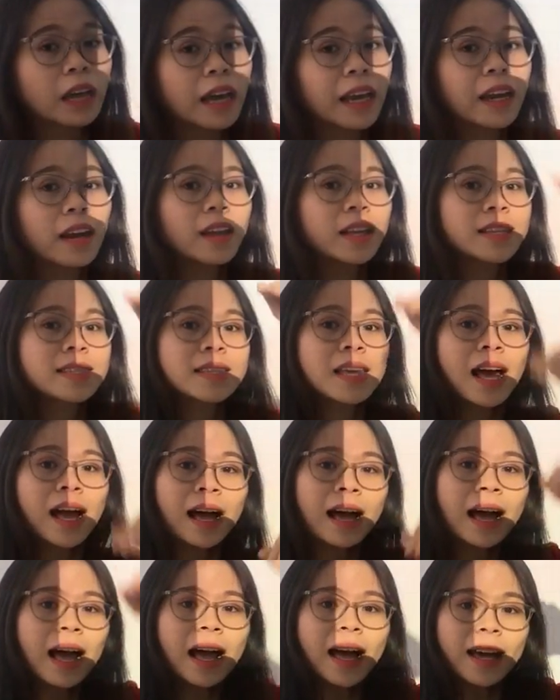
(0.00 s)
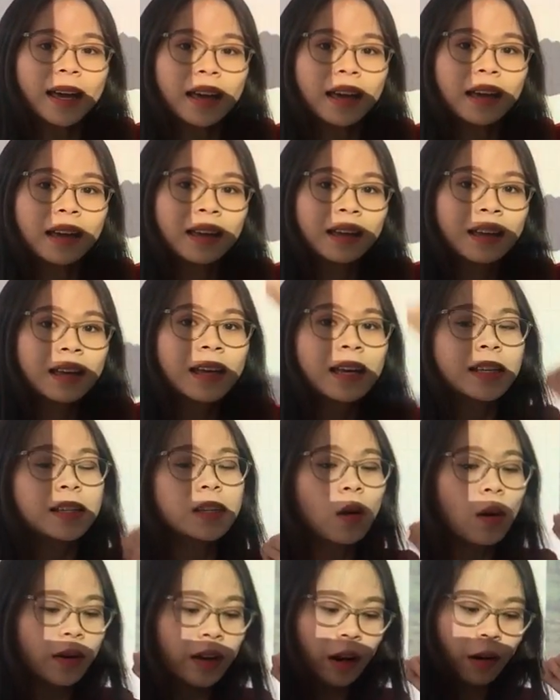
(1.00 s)
and it's high.
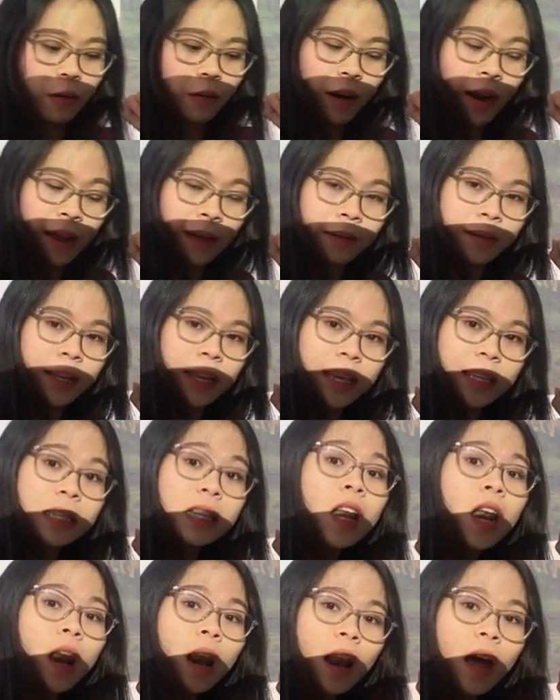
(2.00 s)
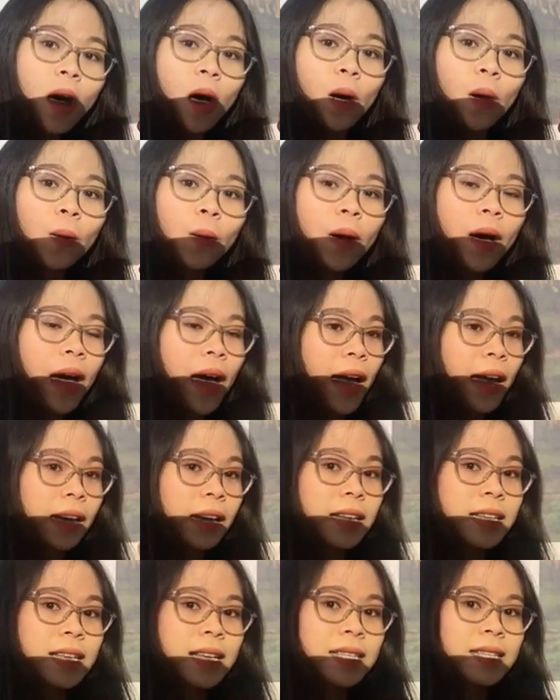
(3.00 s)
So the ground is low and
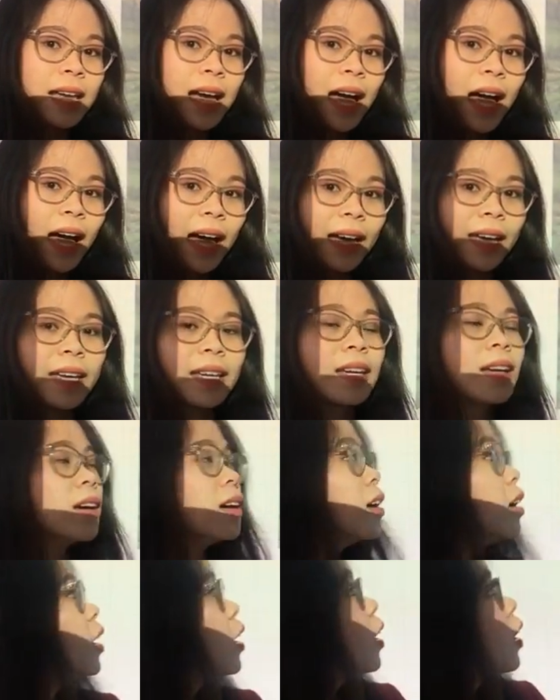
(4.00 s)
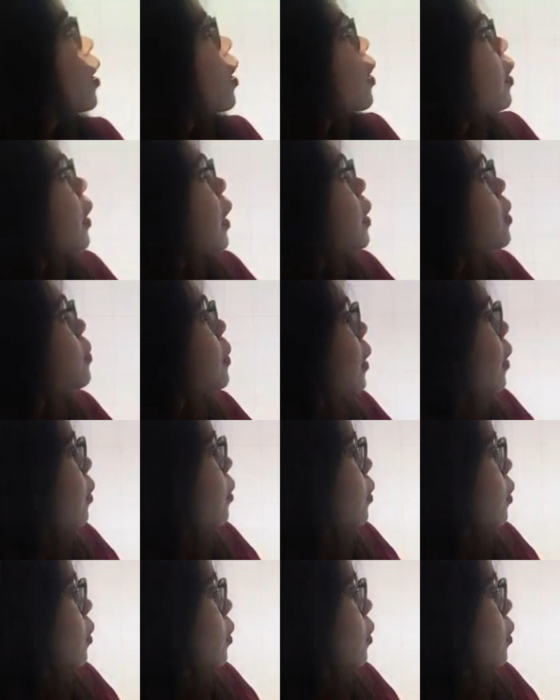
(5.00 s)
it is high. Next one.